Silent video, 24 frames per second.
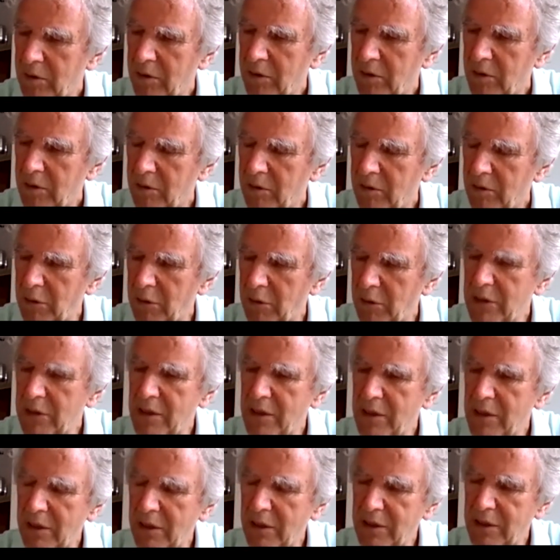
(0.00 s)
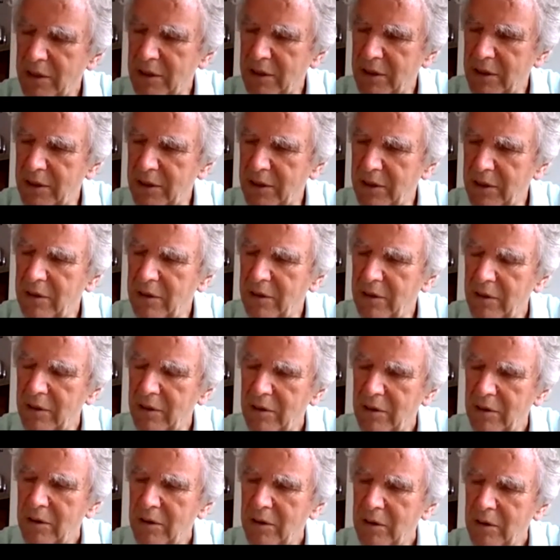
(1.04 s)
best density
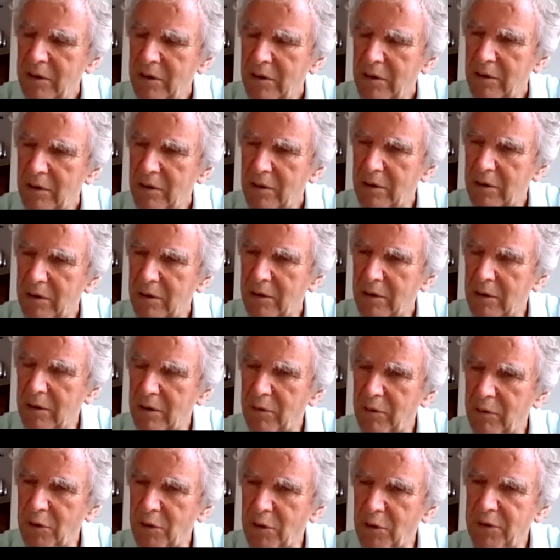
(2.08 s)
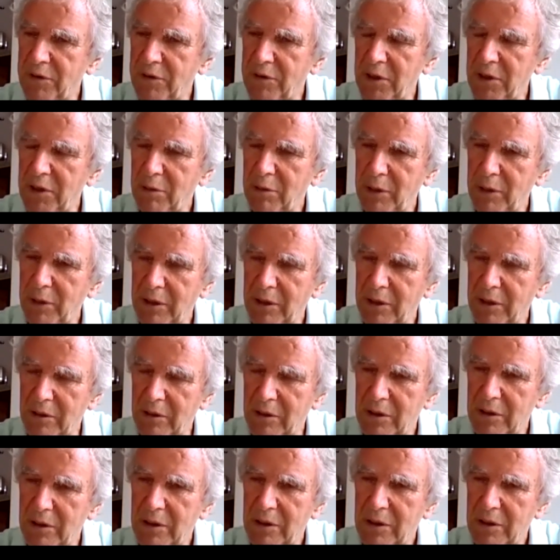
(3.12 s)
for sphere
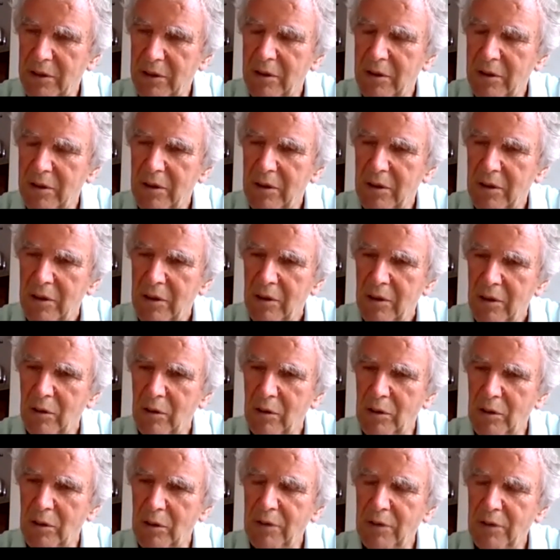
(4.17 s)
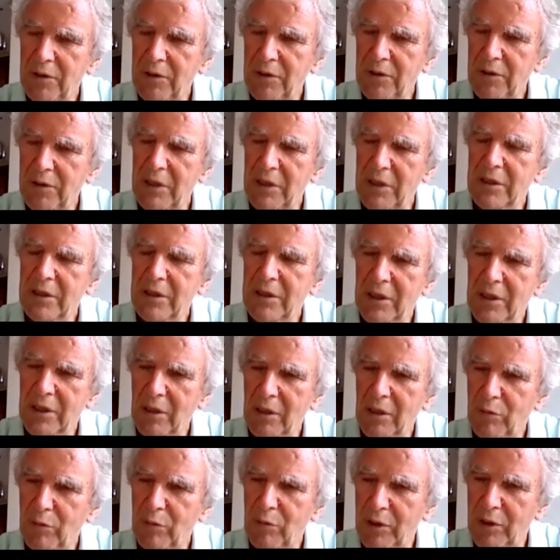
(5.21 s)
packings, or the Kisin
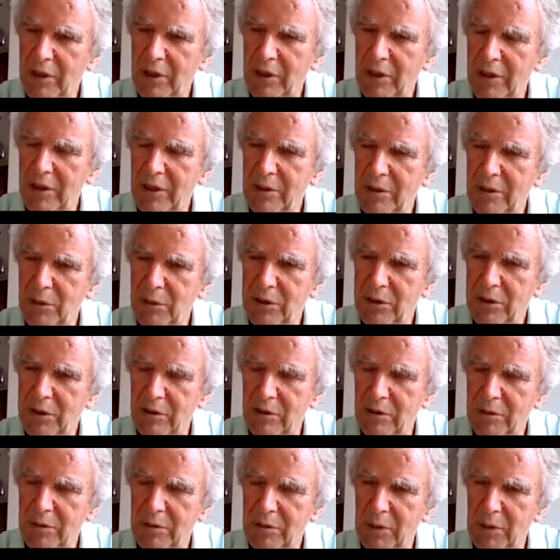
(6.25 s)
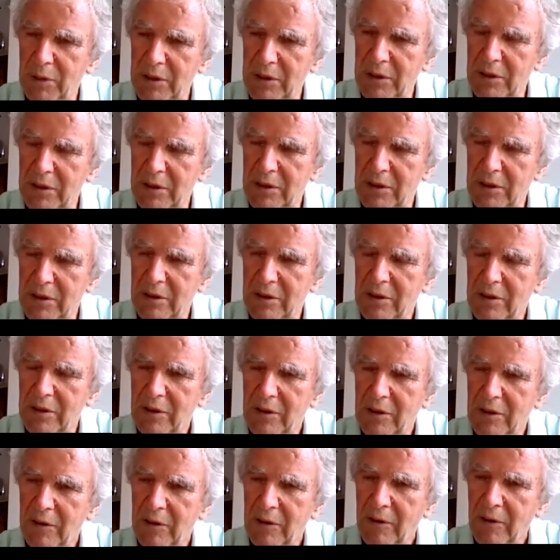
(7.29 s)
number in n-dimensional spaces.
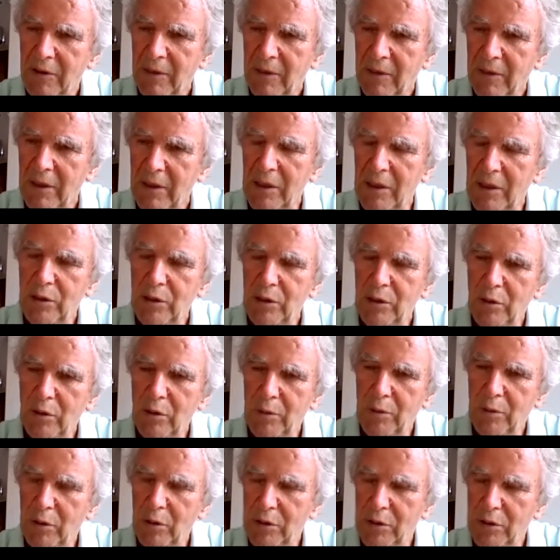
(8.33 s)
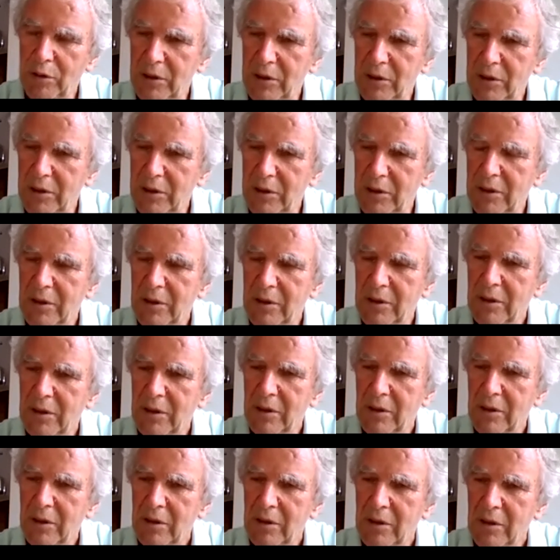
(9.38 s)
There are two approaches.
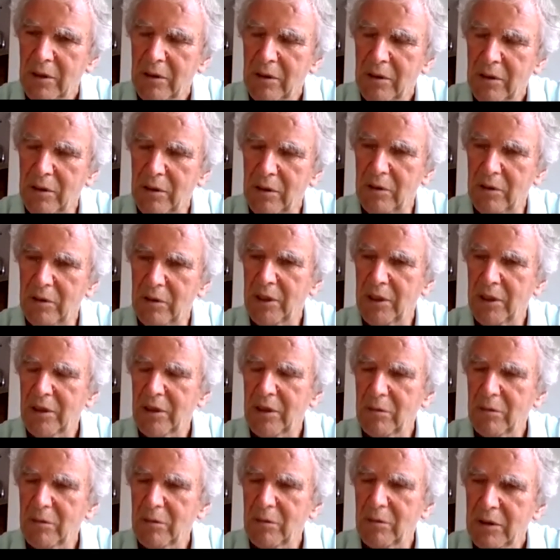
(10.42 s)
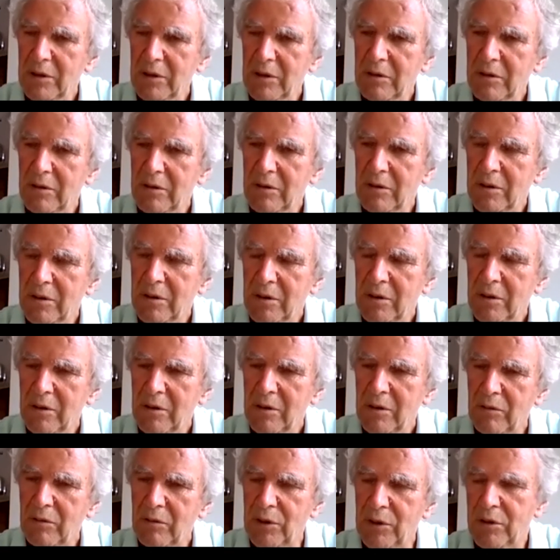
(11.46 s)
The random,
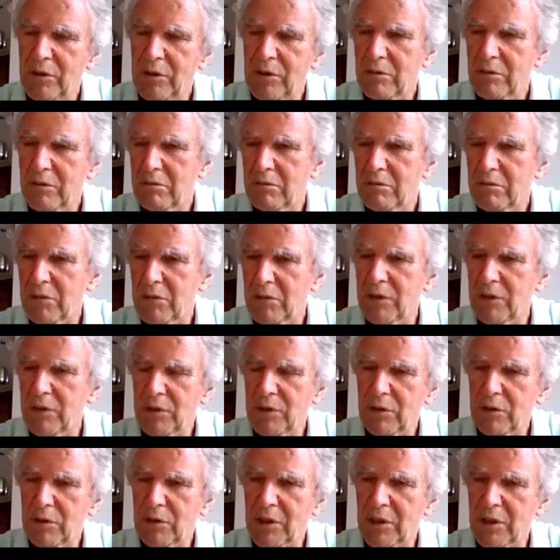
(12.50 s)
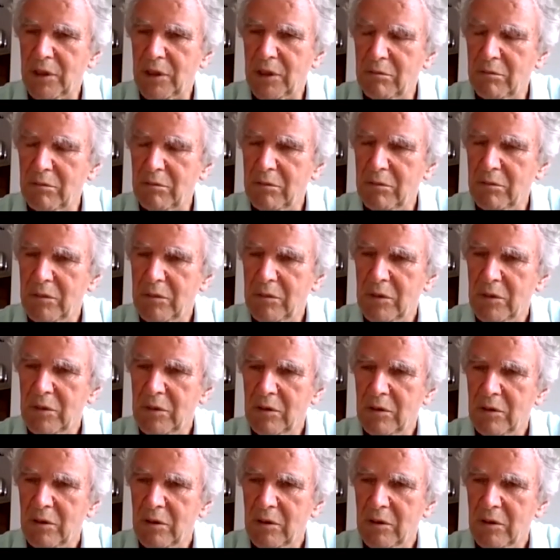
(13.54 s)
which gives you some
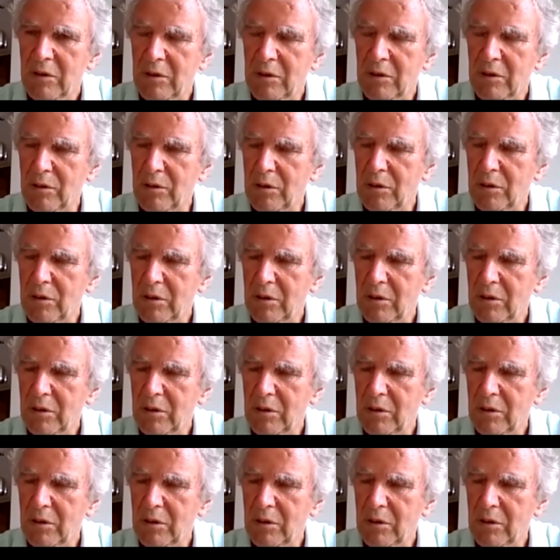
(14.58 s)
good